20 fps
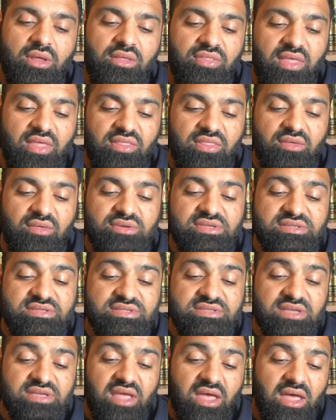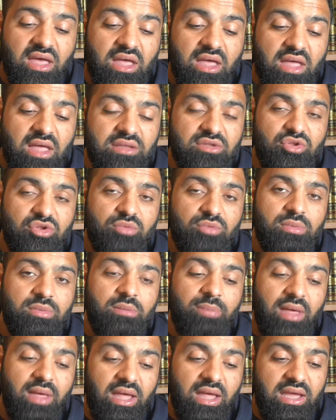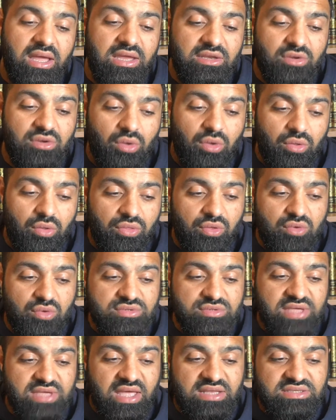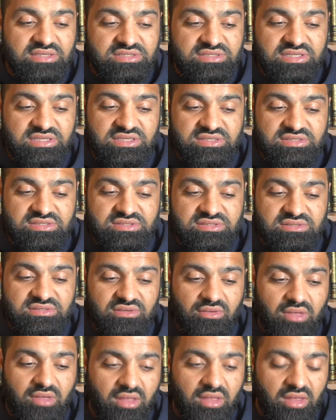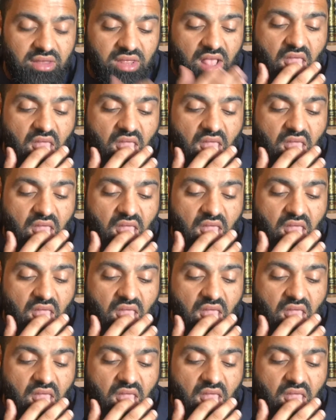Then there is a zakat to be paid on those antiques. Okay.